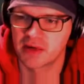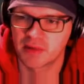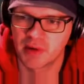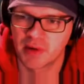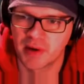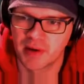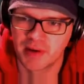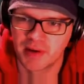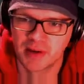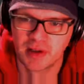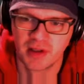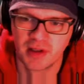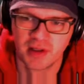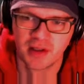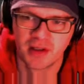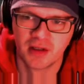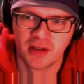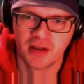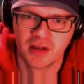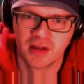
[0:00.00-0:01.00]
But
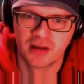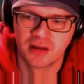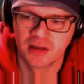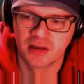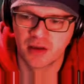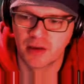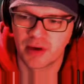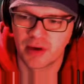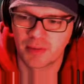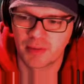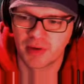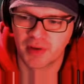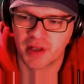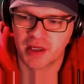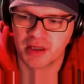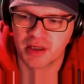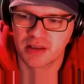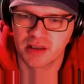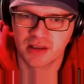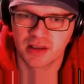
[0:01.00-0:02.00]
so we limp with
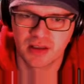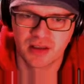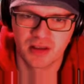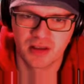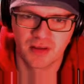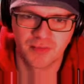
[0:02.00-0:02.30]
aces.